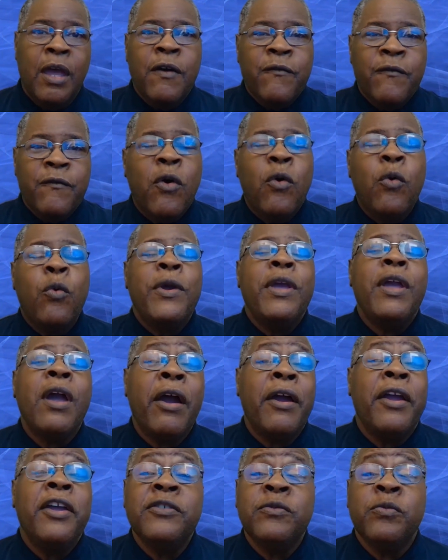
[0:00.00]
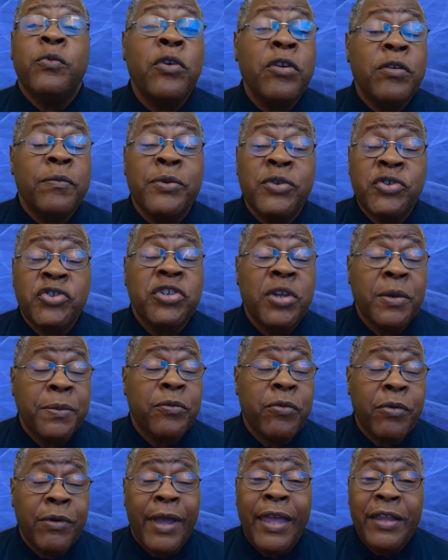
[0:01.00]
For we are his workmanship,
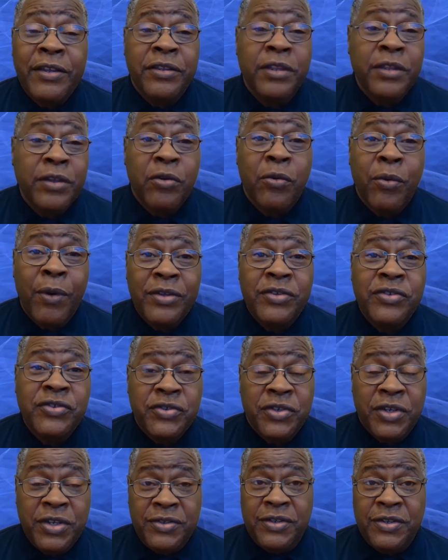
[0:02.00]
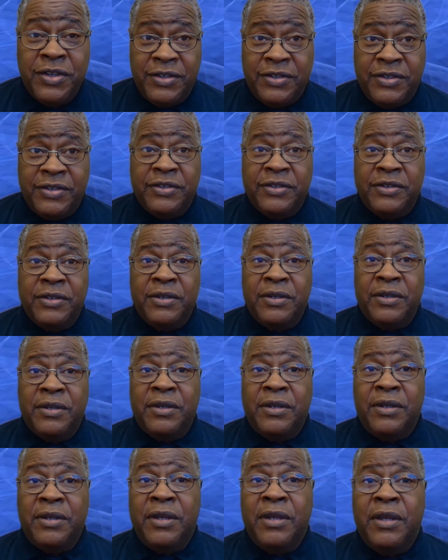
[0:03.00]
created in Christ Jesus,
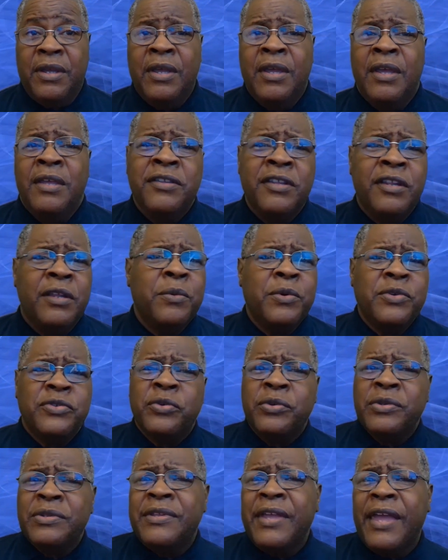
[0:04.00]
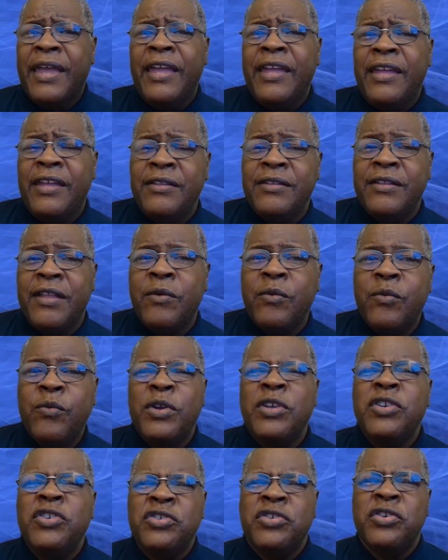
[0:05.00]
that it was ordained that
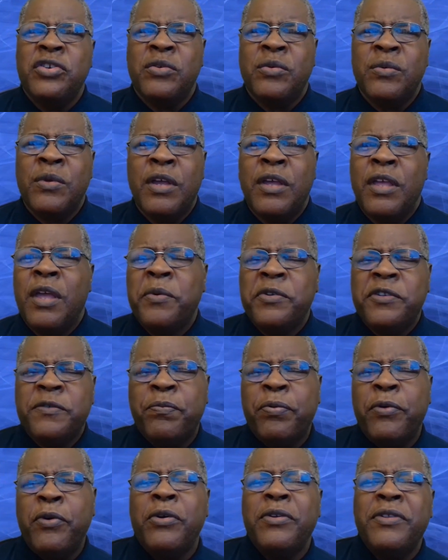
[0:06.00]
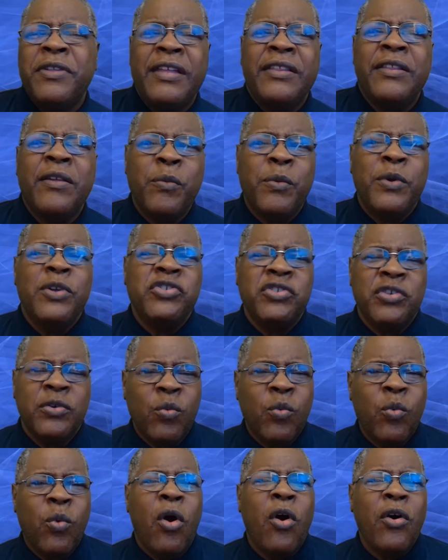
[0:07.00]
we should, it was preordained that we should
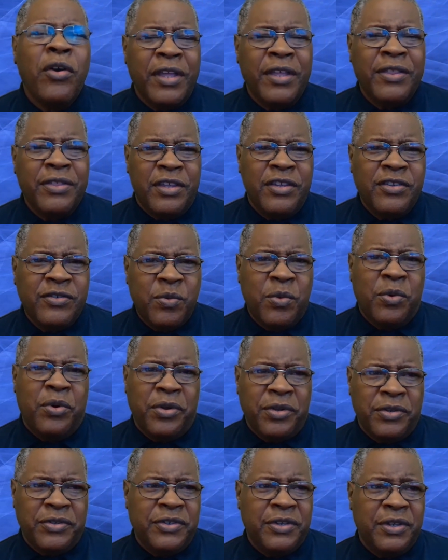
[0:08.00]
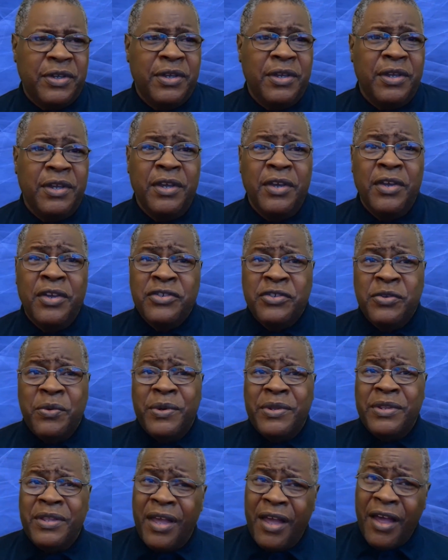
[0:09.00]
walk in these works. So
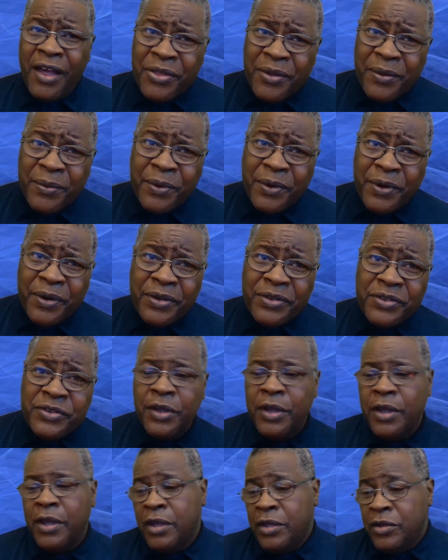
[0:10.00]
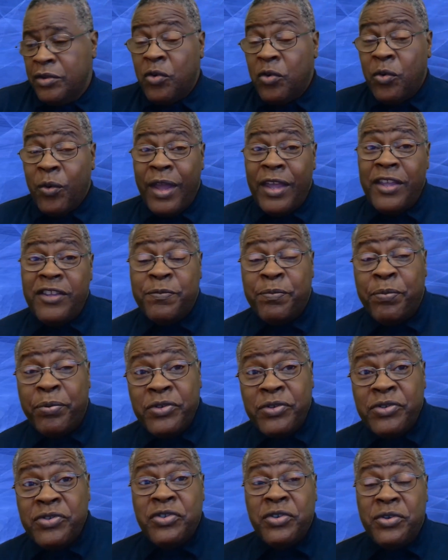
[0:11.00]
in other words, grace
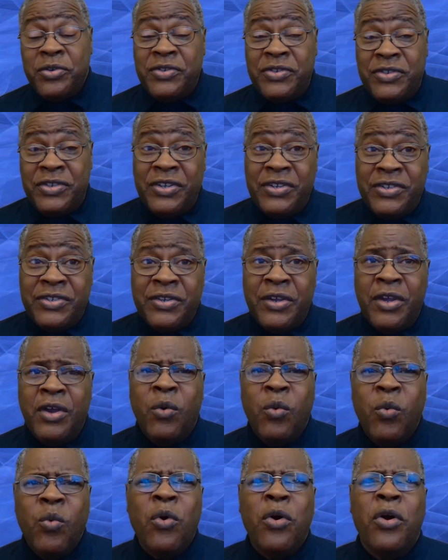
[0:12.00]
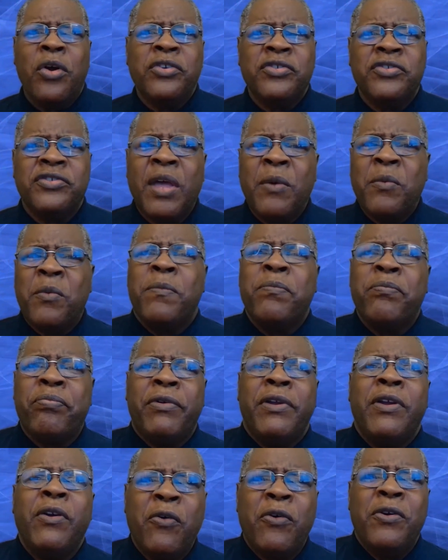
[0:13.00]
produces works that were
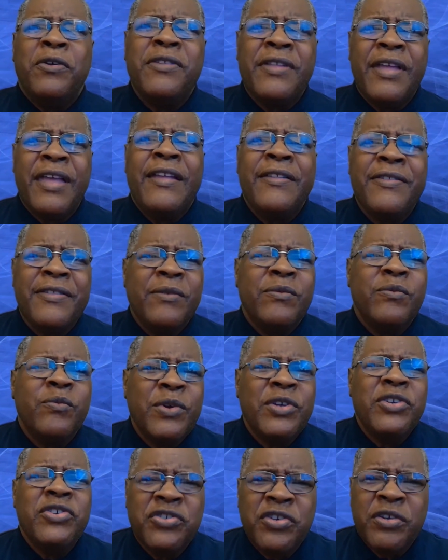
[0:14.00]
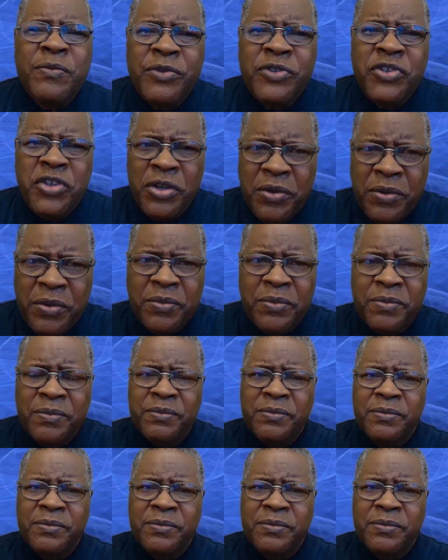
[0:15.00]
preordained that we should do.